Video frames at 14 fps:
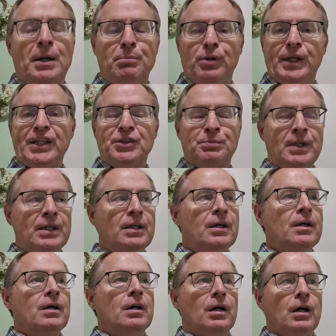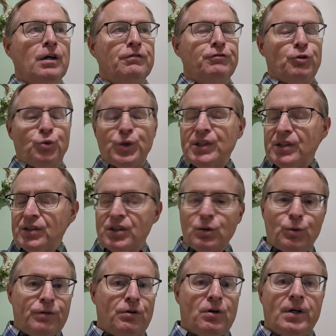job placement for reasons that
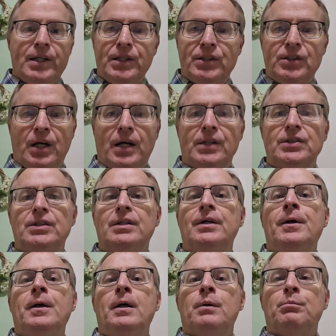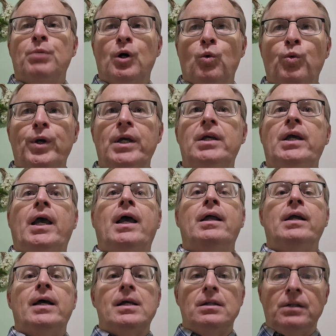we've already discussed, but we
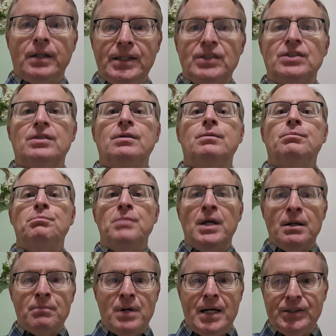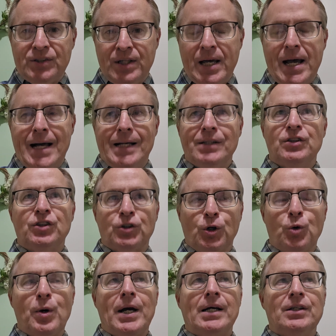can at least minimize that
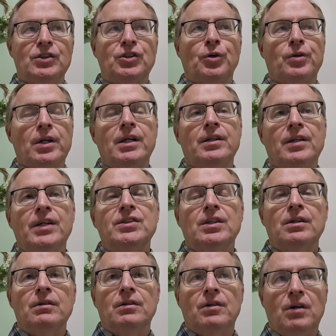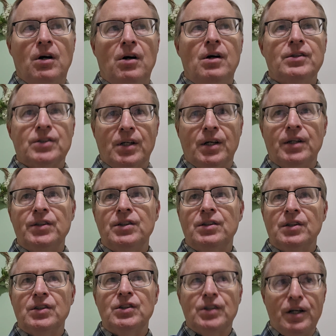so that it doesn't cause us
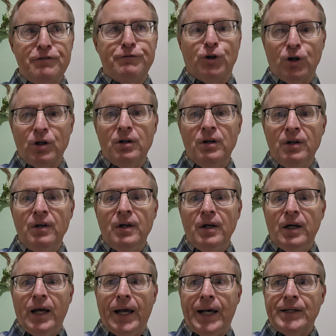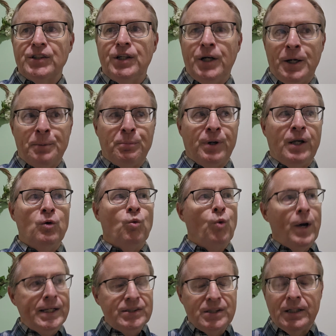to suffer as a company,
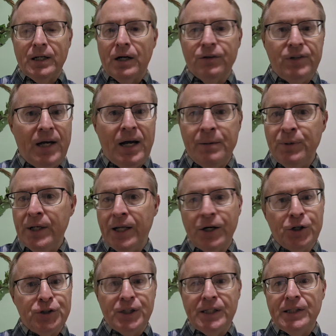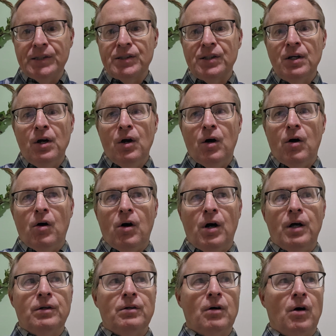wasting our time and energies
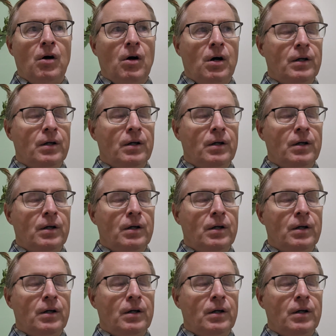on